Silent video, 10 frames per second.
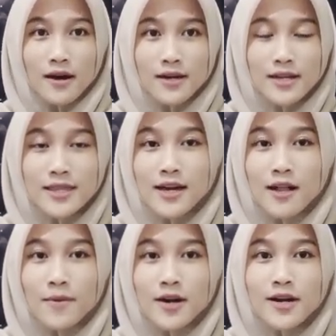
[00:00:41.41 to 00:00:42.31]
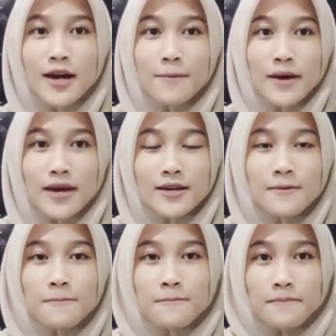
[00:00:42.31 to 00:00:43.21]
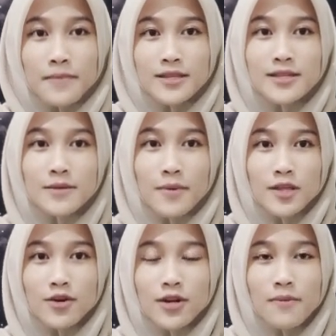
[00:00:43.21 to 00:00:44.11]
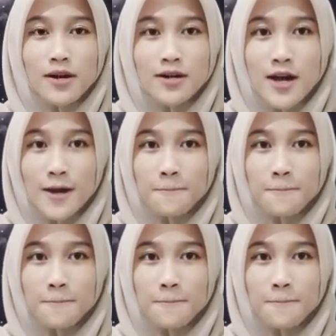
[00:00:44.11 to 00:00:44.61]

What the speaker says: critical paradigm, and participatory paradigm.